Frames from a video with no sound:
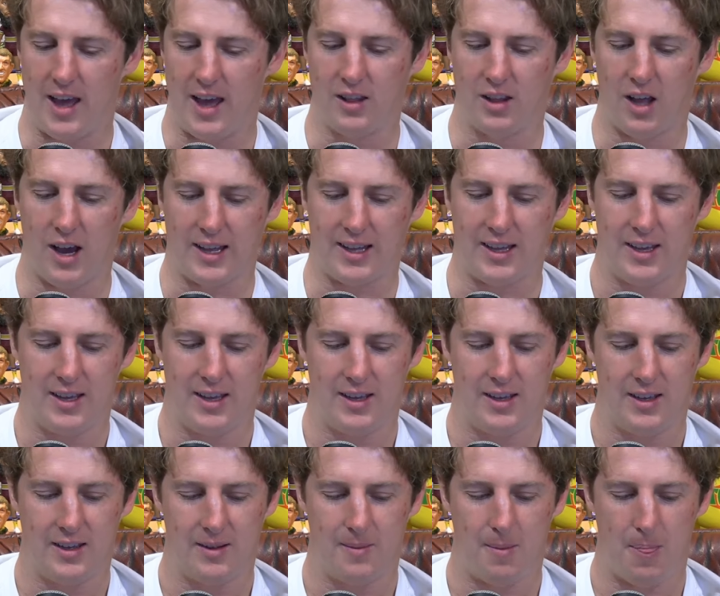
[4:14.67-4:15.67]
like,
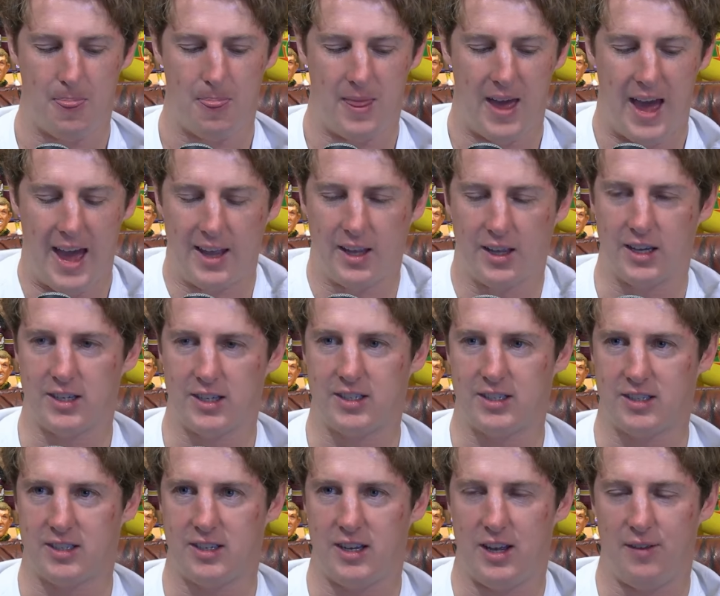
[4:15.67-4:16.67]

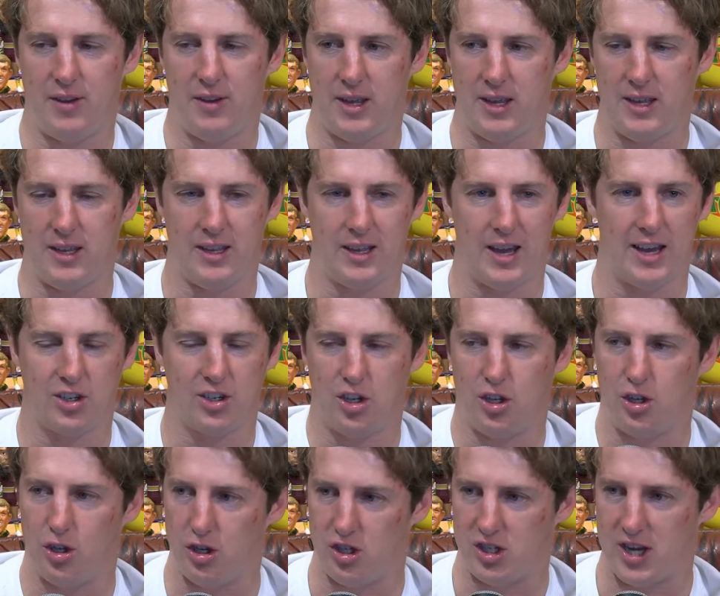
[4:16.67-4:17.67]
Angus, if he has a
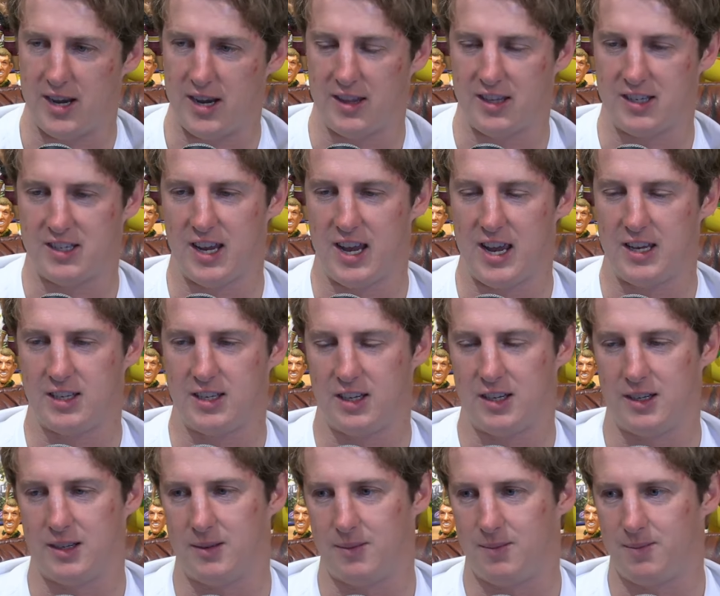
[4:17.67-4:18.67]
huge end of the
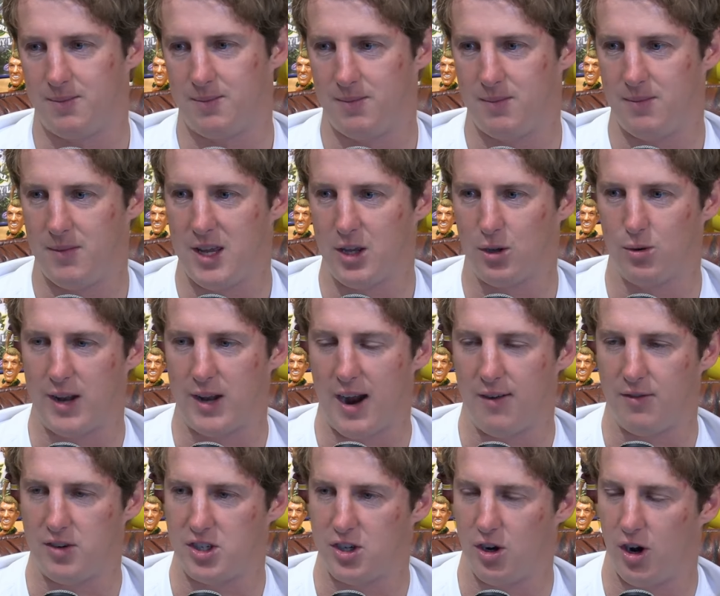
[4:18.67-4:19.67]
season, he could
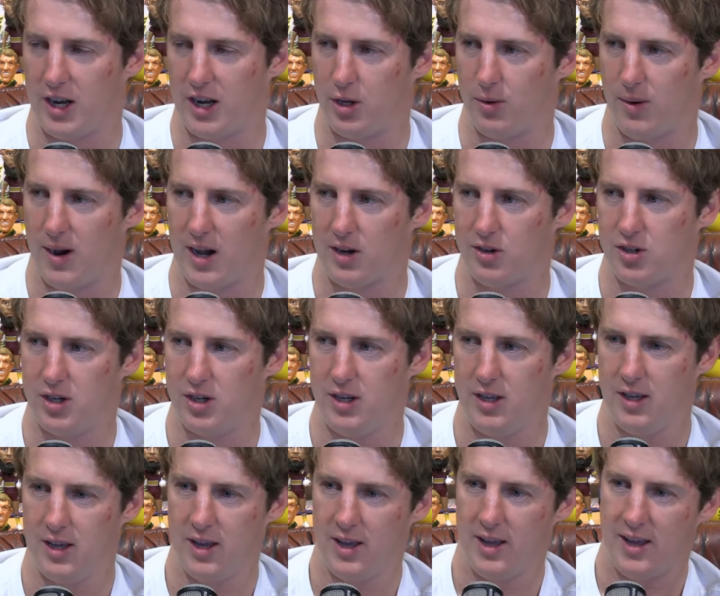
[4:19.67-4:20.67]
average 90 to 100.